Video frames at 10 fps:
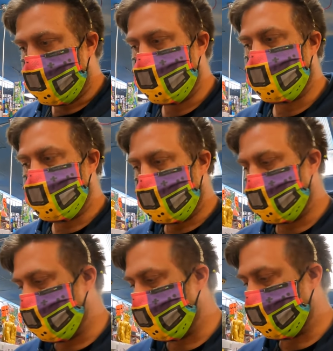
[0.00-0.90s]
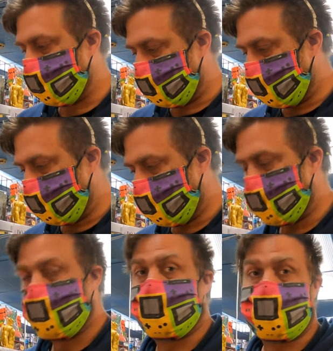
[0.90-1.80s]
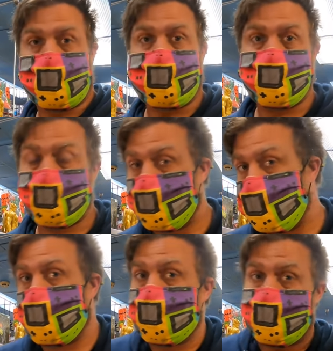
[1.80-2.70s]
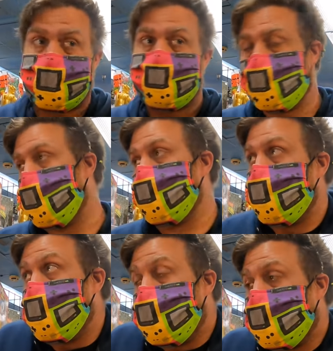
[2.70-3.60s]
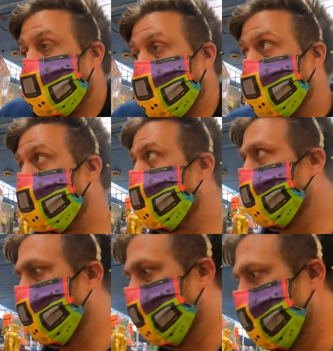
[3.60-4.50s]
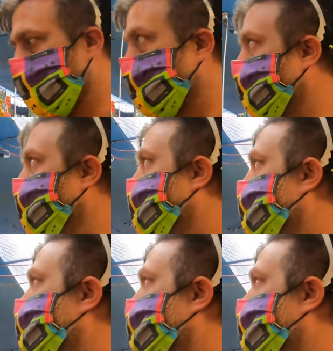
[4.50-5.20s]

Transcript: but sometimes for whatever reason they'll discount some stuff that maybe because it's been here for too long.